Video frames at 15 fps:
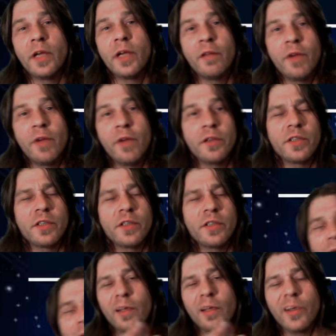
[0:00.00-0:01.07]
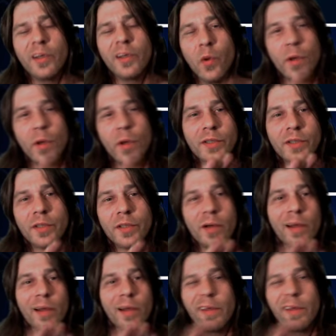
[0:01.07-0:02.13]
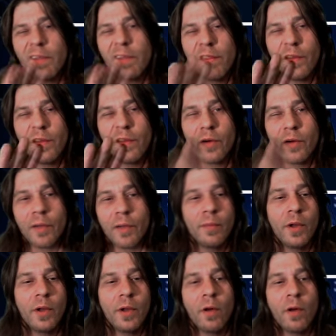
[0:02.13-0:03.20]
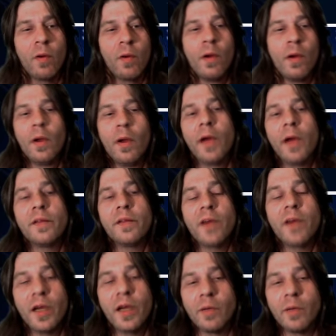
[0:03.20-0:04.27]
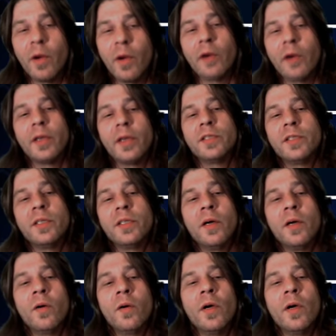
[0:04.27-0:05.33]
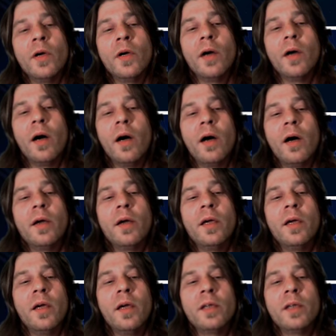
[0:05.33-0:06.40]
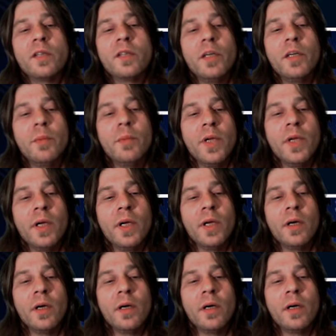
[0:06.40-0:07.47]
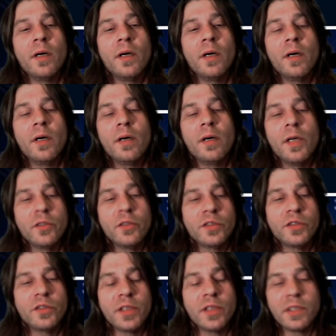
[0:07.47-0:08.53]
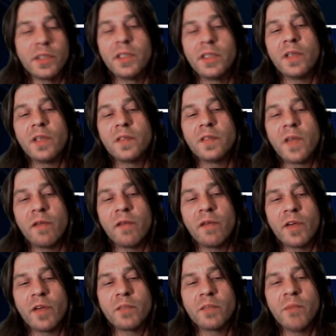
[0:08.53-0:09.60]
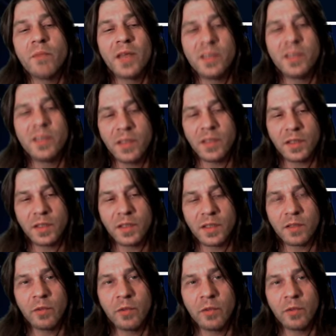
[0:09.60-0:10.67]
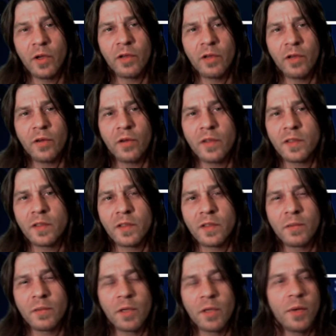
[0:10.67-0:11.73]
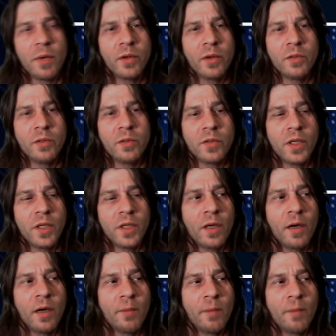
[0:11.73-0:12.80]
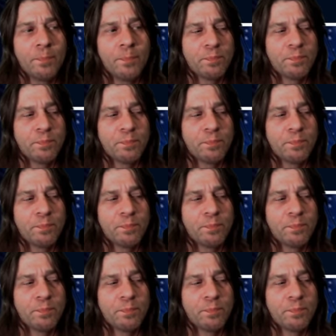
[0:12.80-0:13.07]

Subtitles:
and the vendors are kind of like coins, kind of like the Ethereum, and the title markets, It's going to be interesting to see the Safex messaging system, and I know they said something about using, I